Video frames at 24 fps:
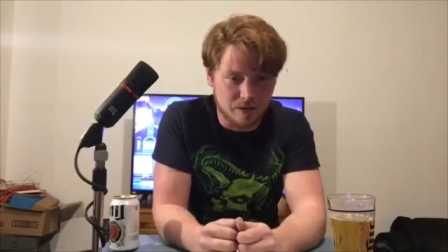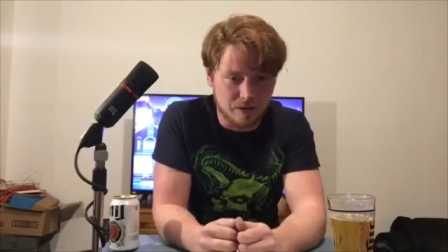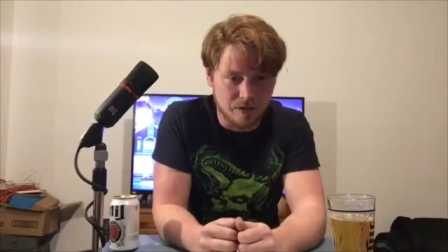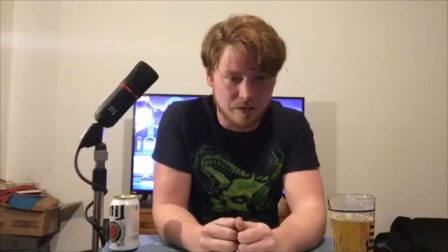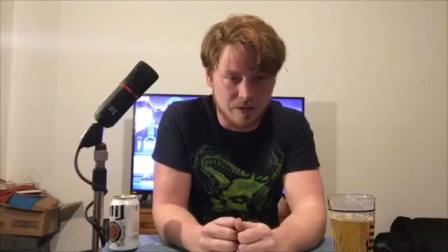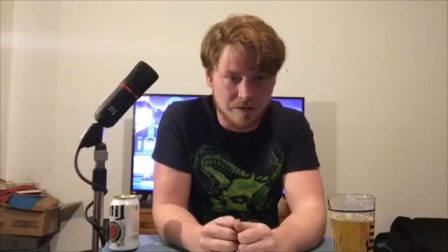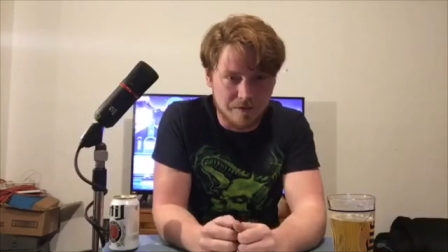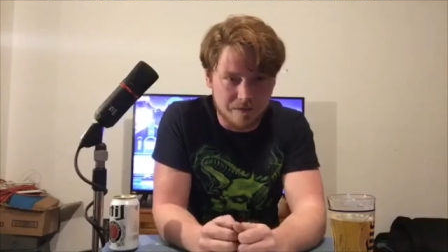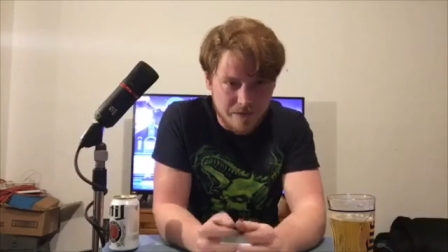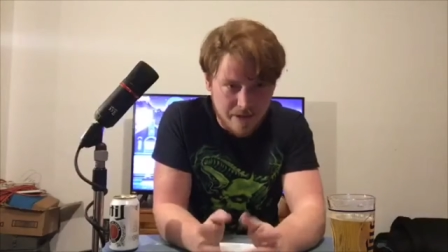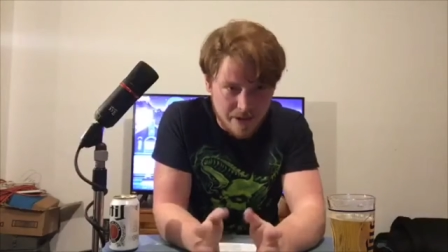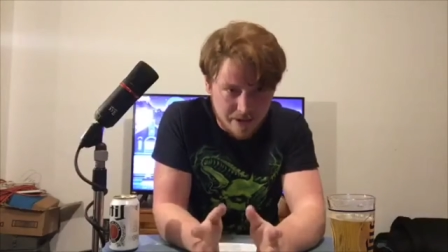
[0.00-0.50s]

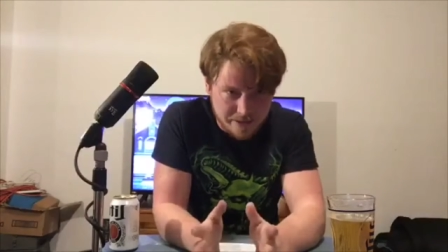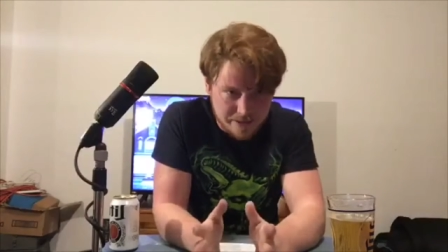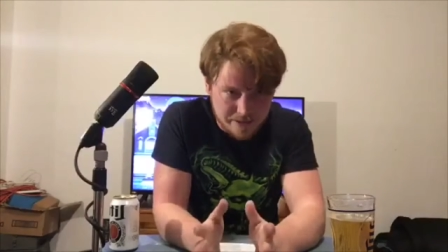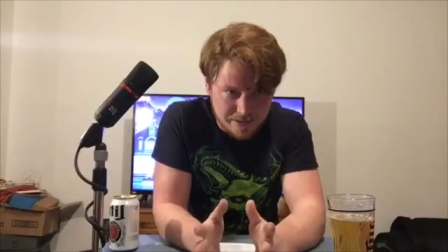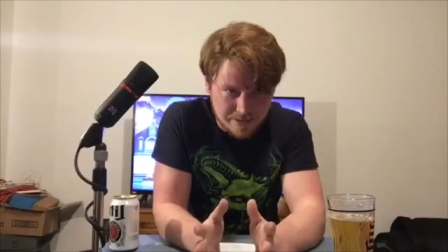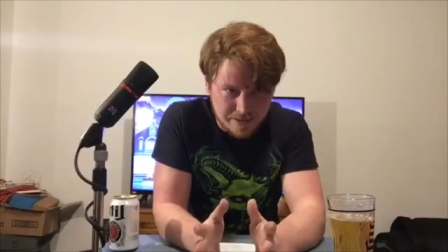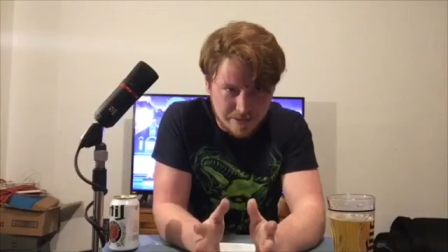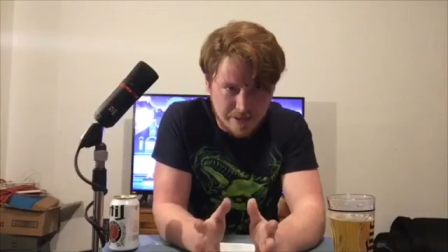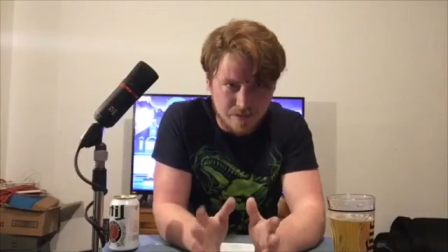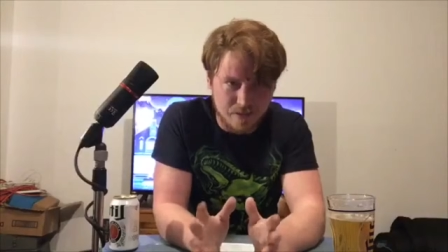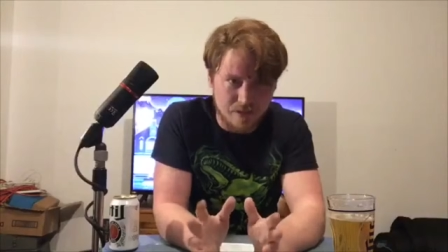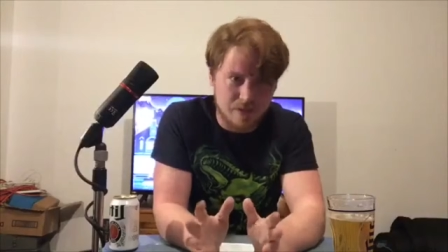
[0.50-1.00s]
effects
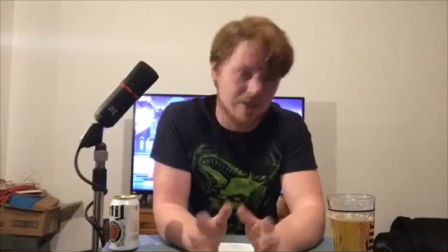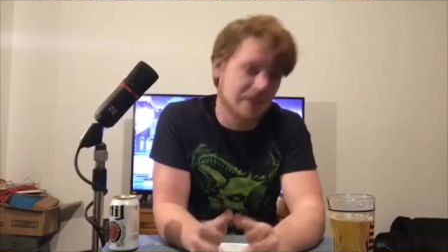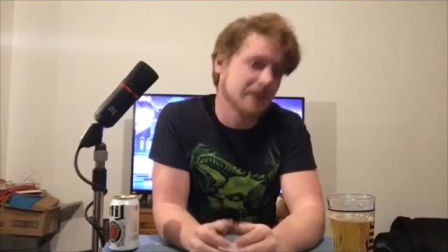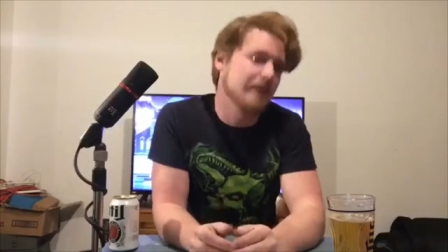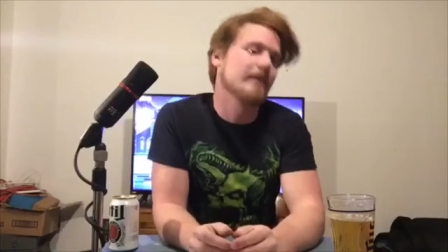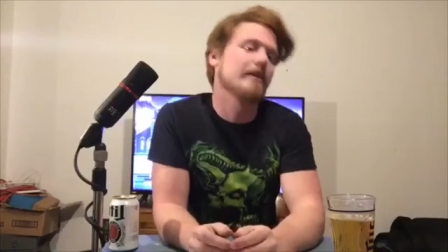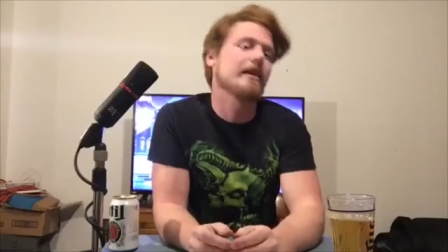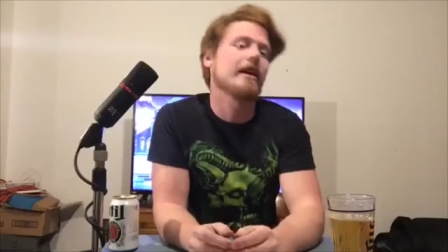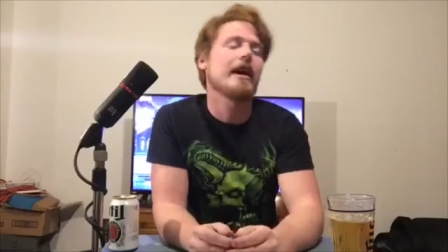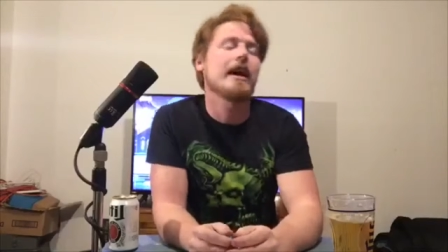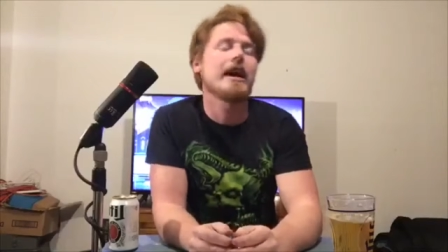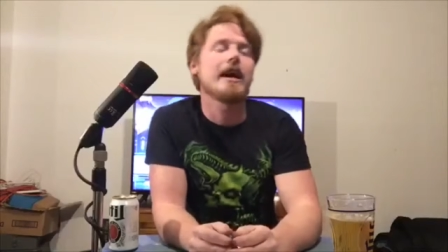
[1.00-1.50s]
and everything
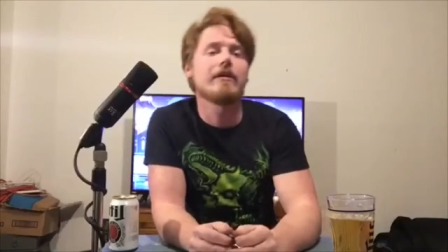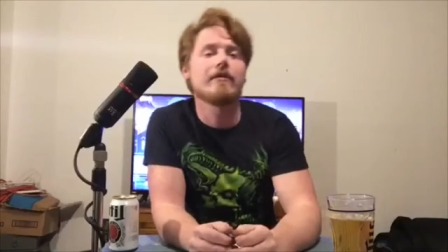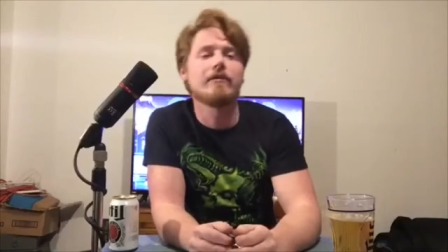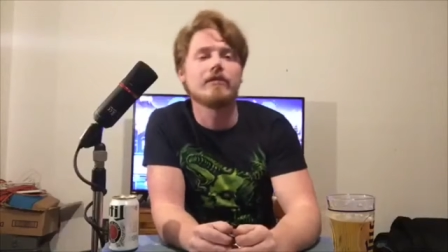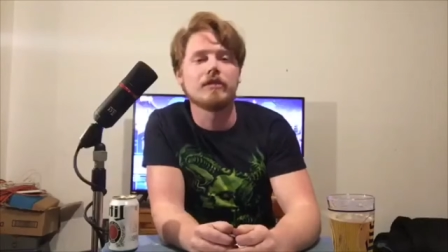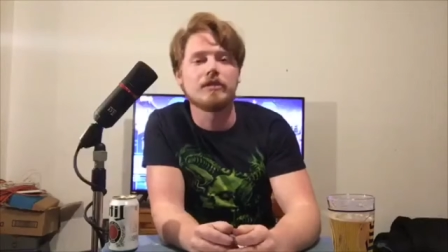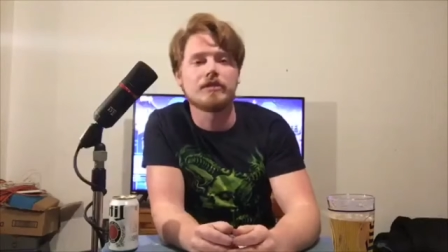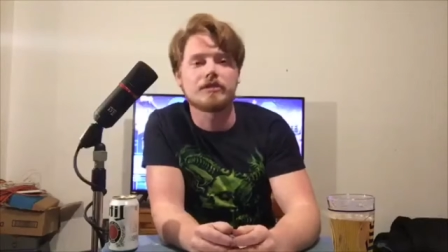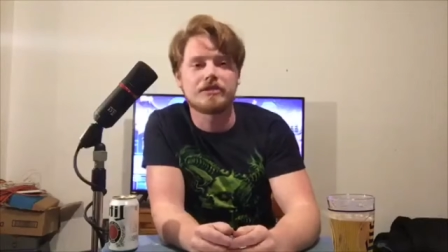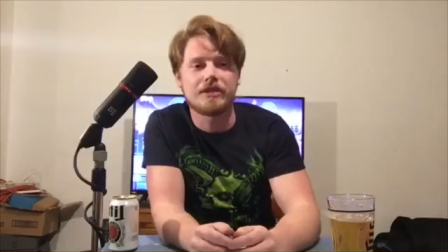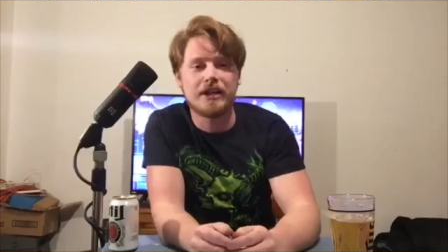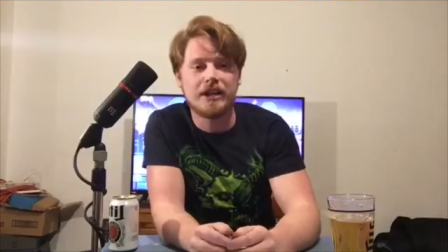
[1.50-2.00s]
that they had for
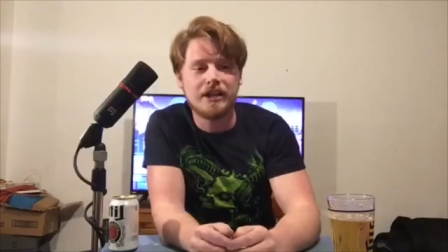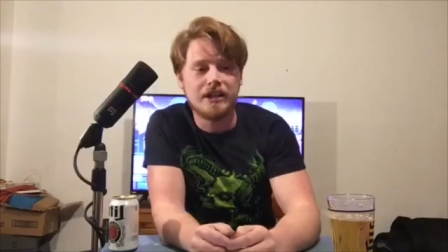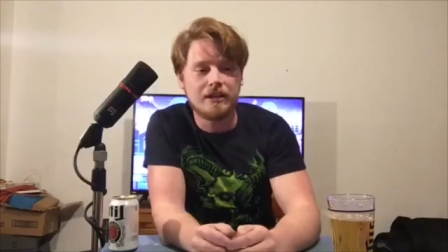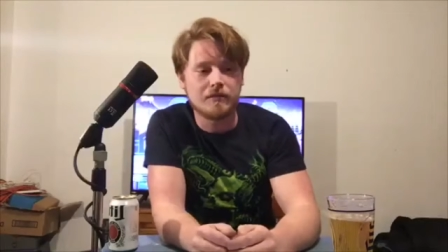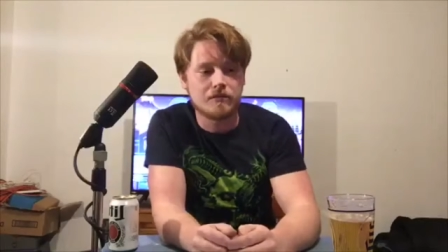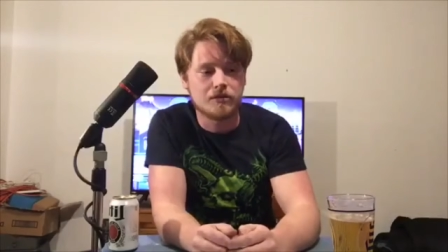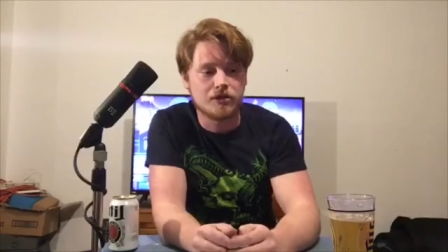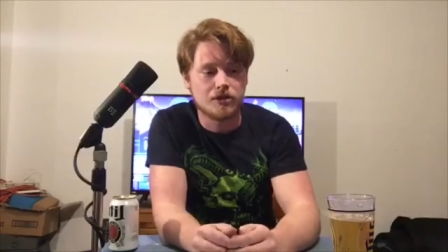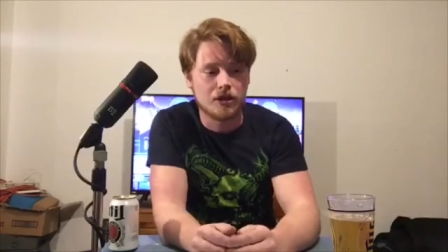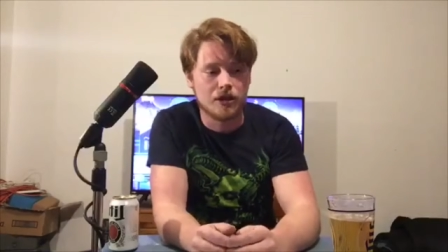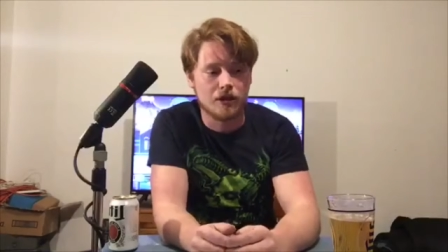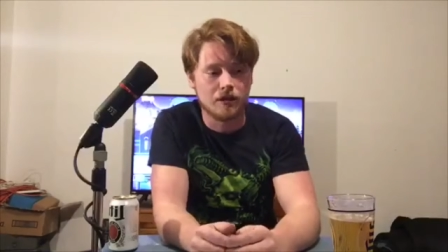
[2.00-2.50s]
a stadium
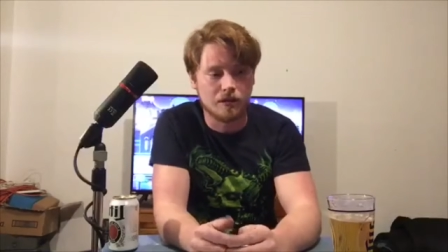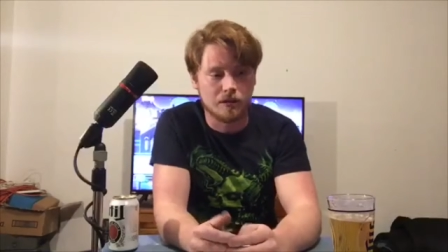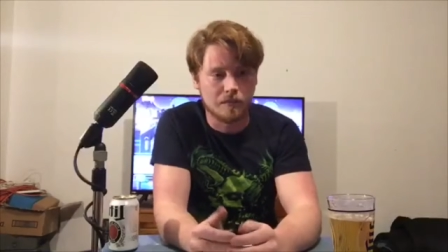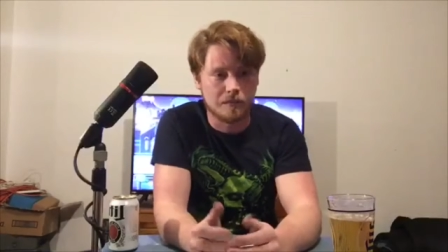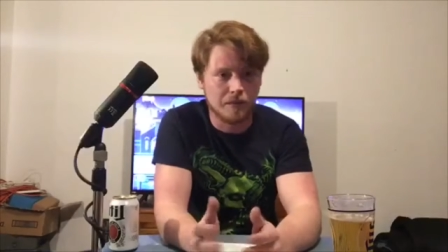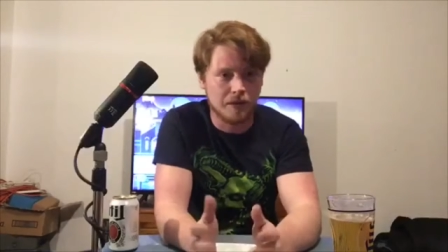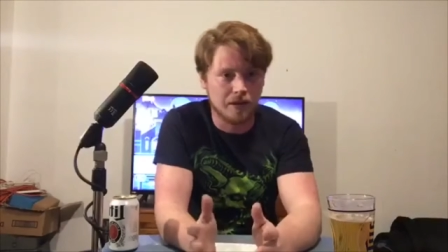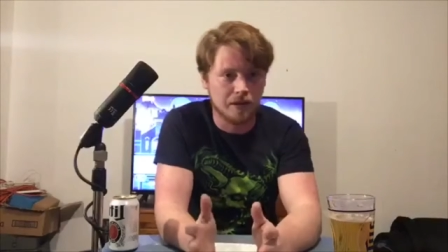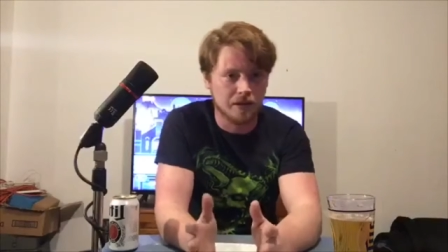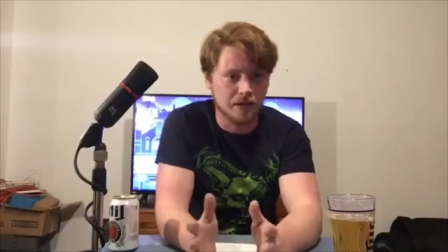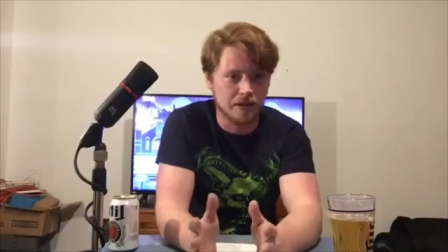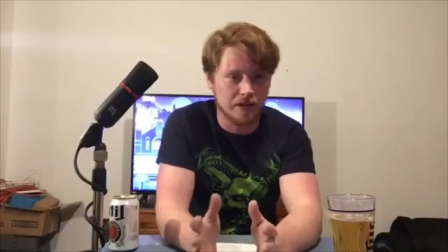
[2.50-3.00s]
show, and
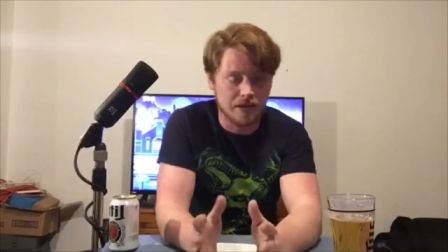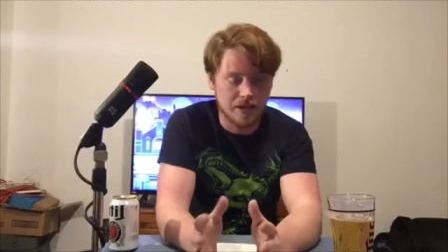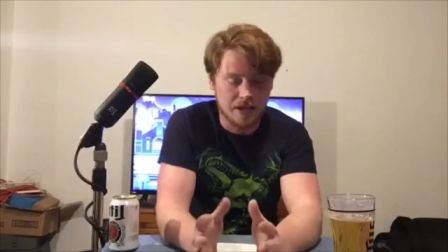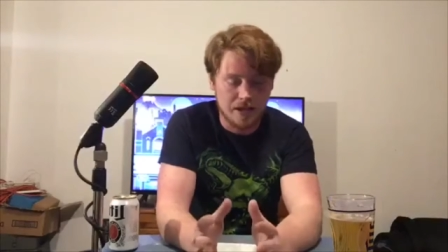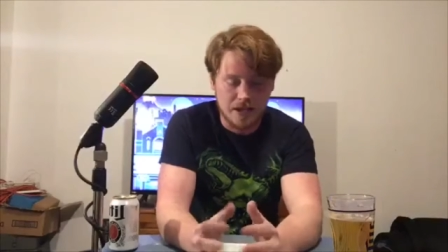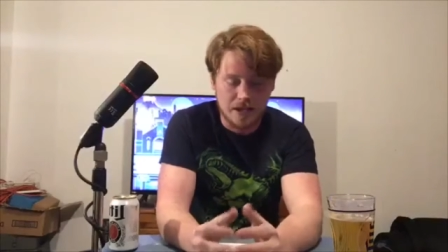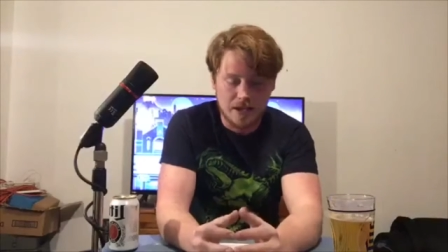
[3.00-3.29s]
apparently,